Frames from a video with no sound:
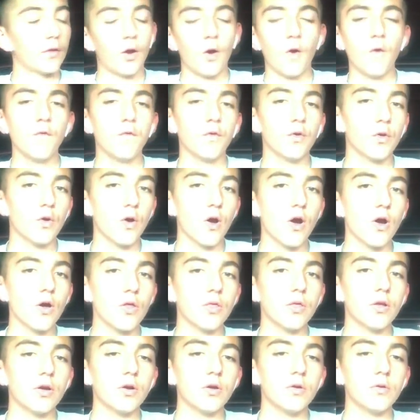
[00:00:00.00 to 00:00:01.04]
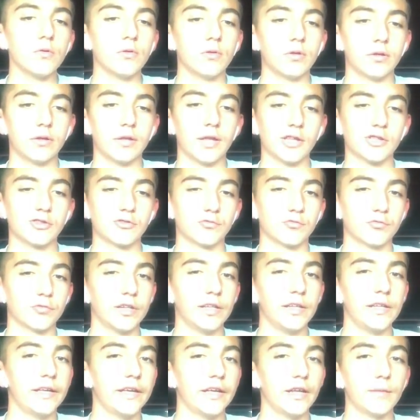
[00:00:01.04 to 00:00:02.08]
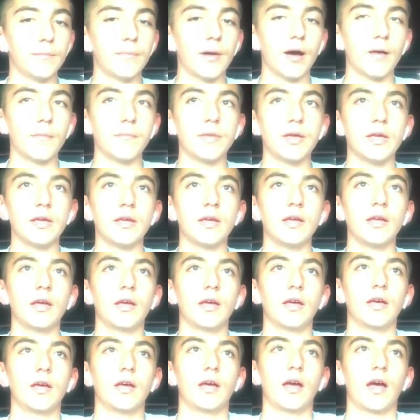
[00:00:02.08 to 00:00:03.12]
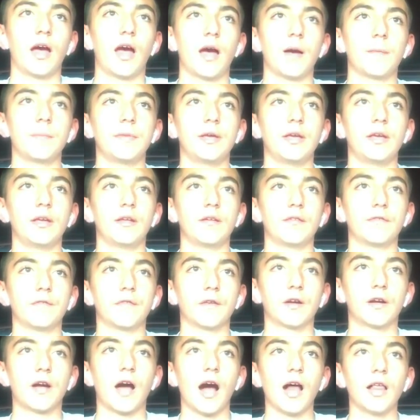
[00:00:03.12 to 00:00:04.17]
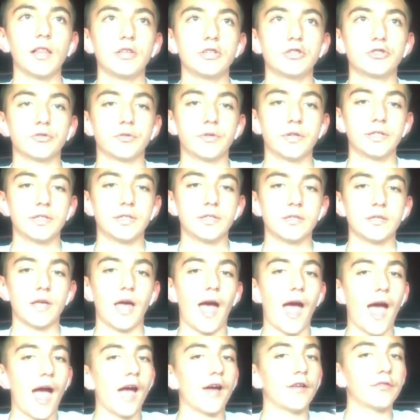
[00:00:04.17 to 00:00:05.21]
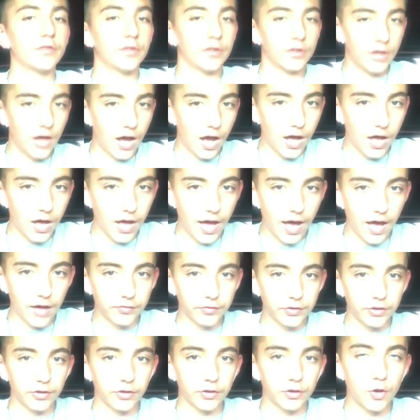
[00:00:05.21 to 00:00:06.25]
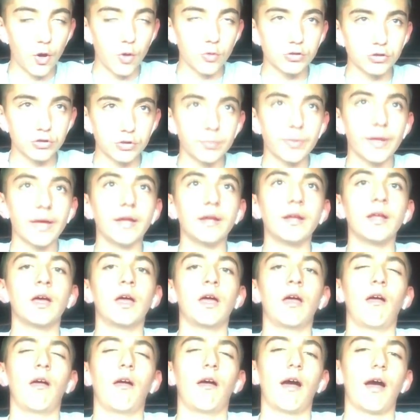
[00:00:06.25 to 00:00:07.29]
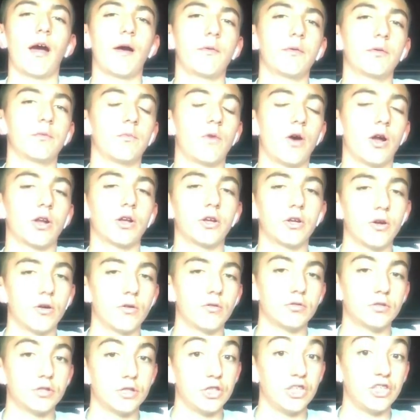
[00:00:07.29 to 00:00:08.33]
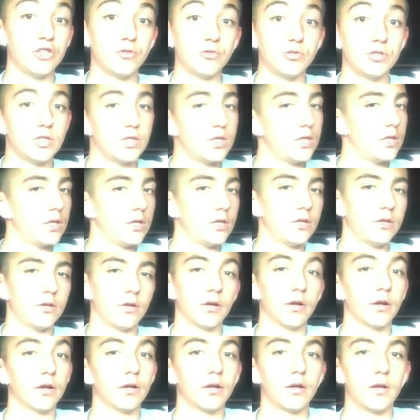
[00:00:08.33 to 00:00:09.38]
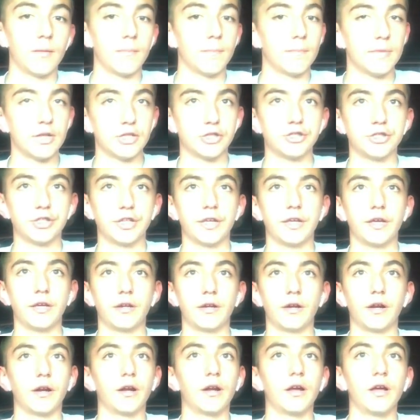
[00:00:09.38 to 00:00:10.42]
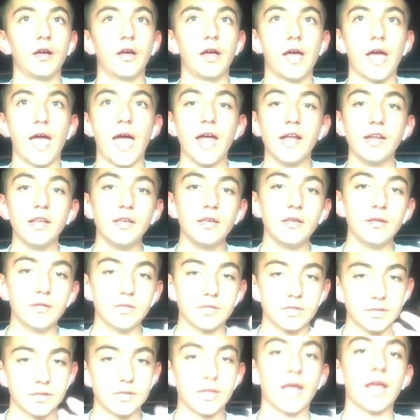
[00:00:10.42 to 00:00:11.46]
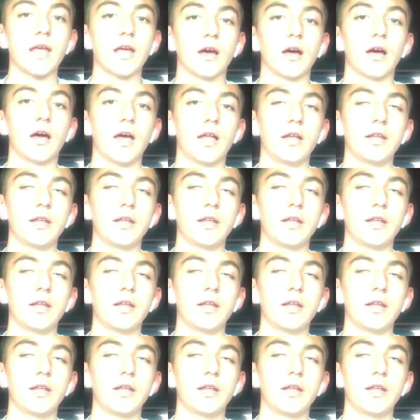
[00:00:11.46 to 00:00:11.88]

Overall, though, that's really it about me. I mean, for college choices after Coastal Bend, I would want to go to UT or Michigan or any state